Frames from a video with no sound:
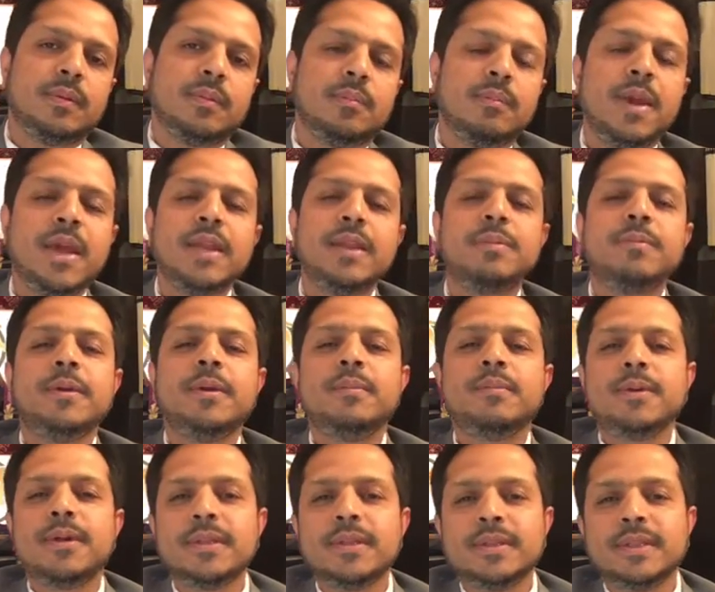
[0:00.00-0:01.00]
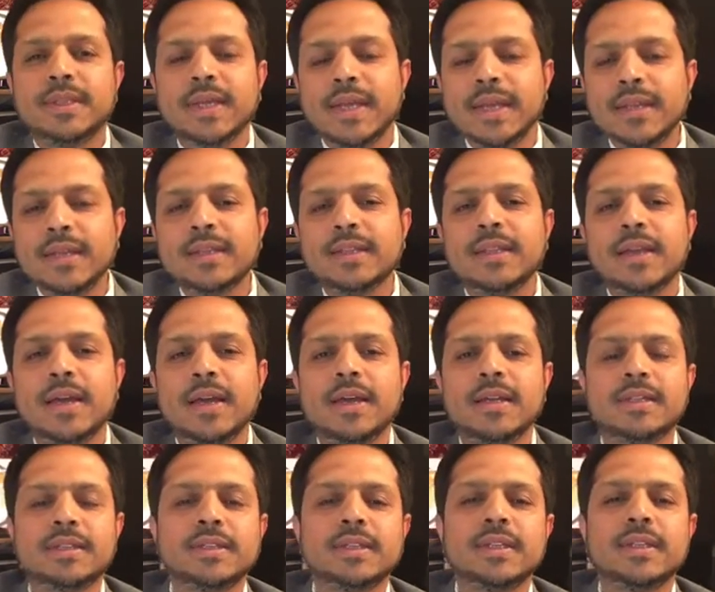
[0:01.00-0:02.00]
Many people think
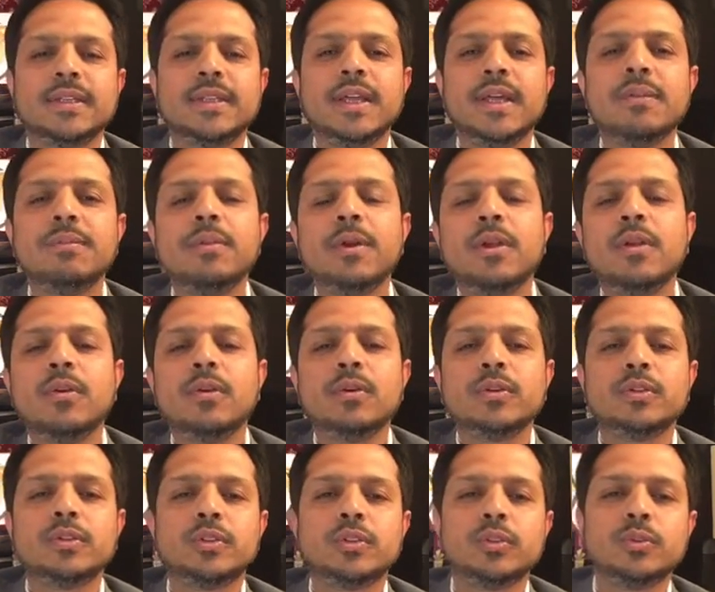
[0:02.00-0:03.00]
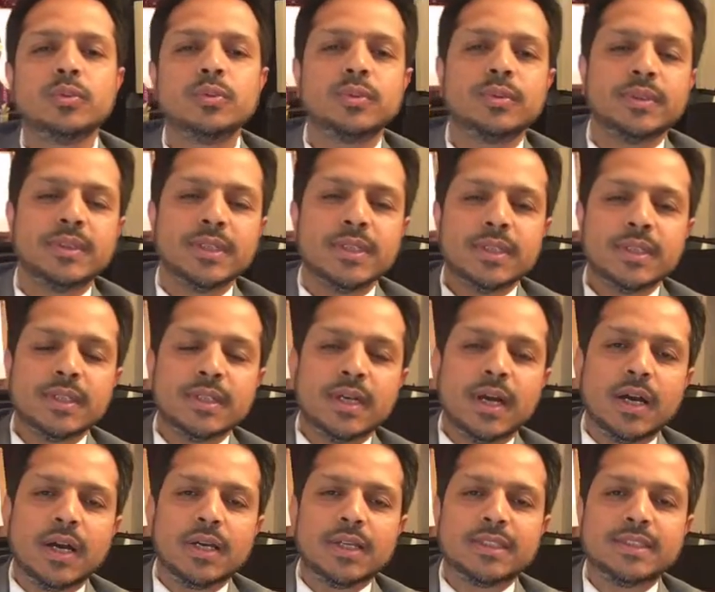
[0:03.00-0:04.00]
that they belongs to
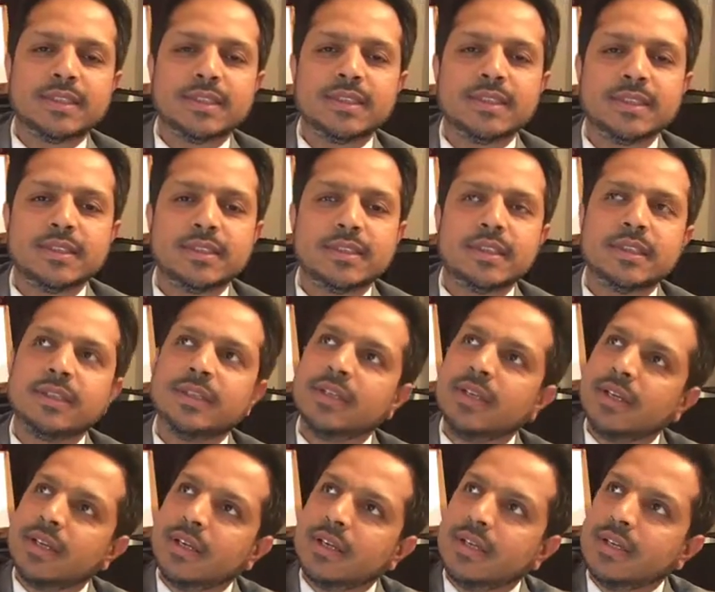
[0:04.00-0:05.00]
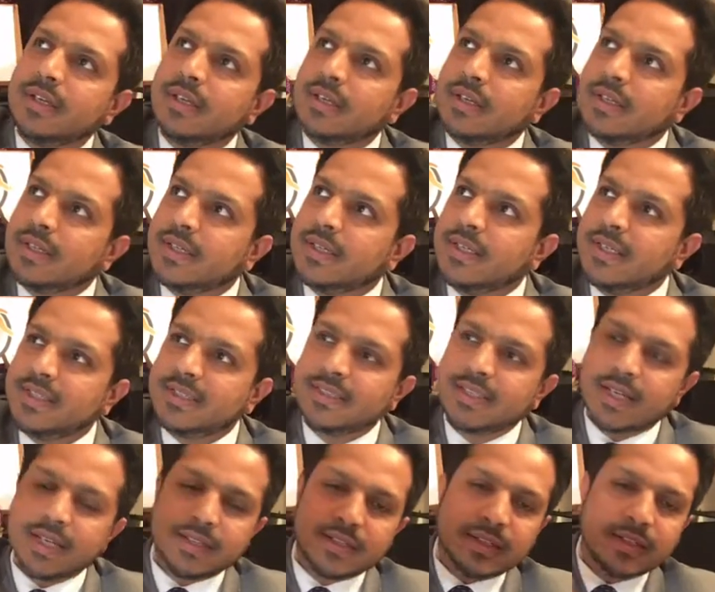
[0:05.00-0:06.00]
a certain
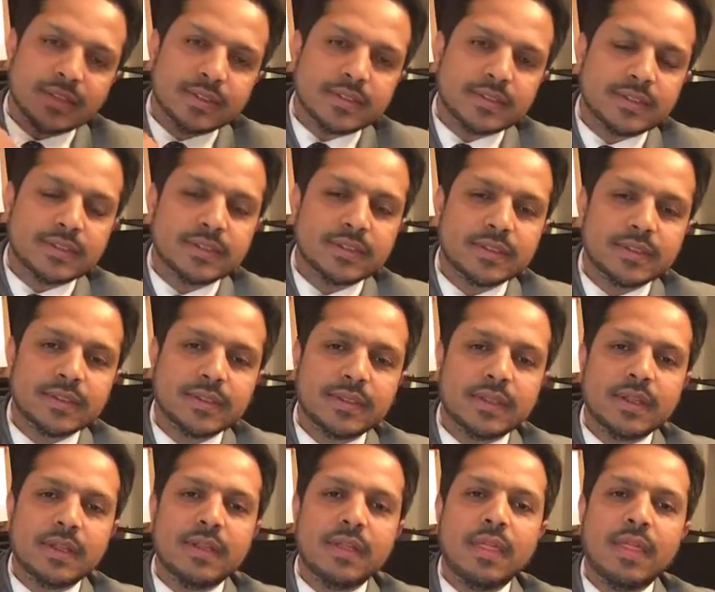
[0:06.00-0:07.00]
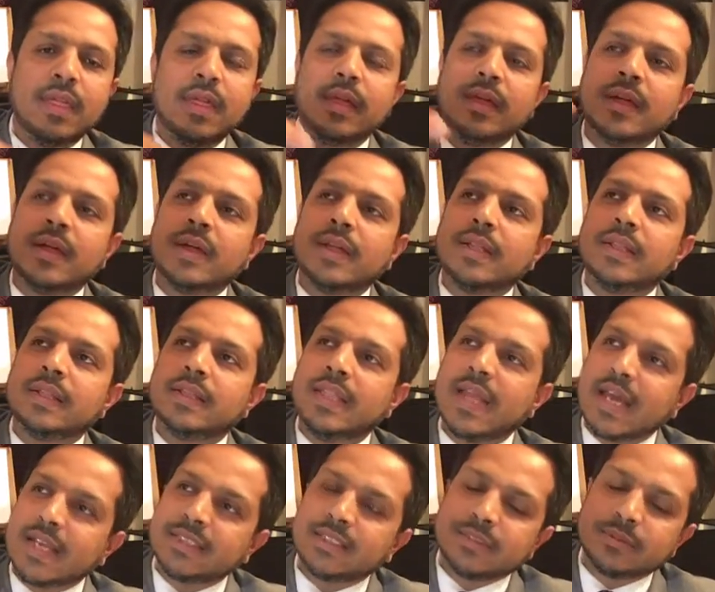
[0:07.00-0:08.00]
descendant,
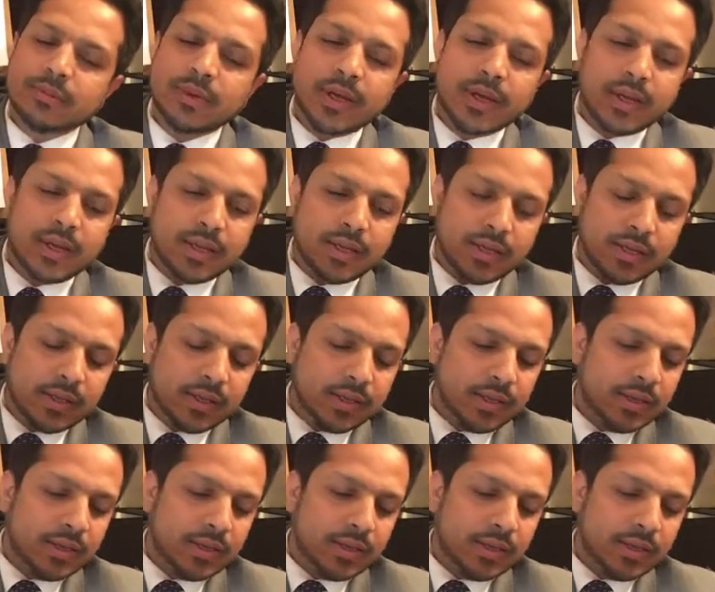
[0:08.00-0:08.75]
That's why